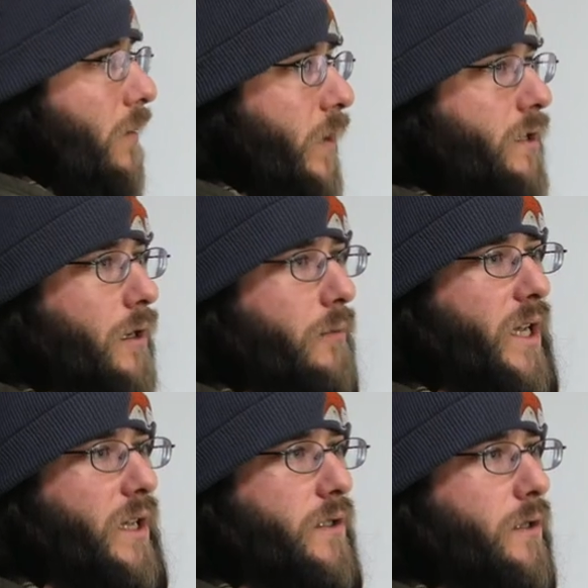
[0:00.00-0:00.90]
a witcher
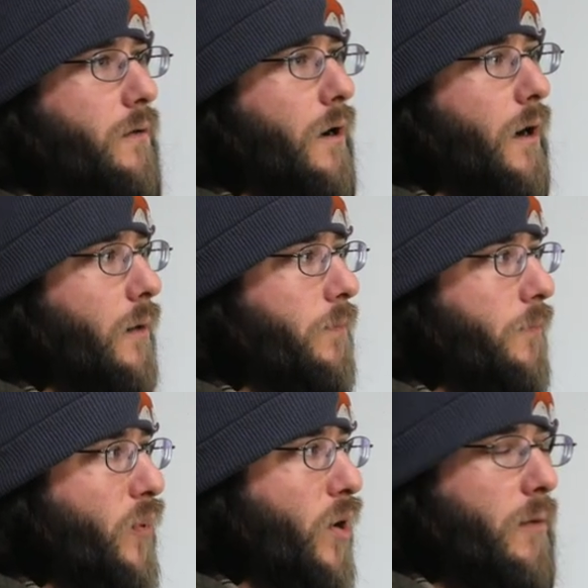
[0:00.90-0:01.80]
means you are
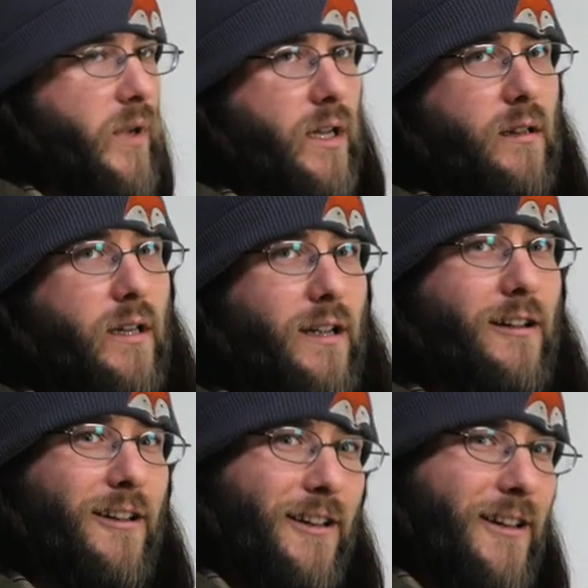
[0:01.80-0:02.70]
permanently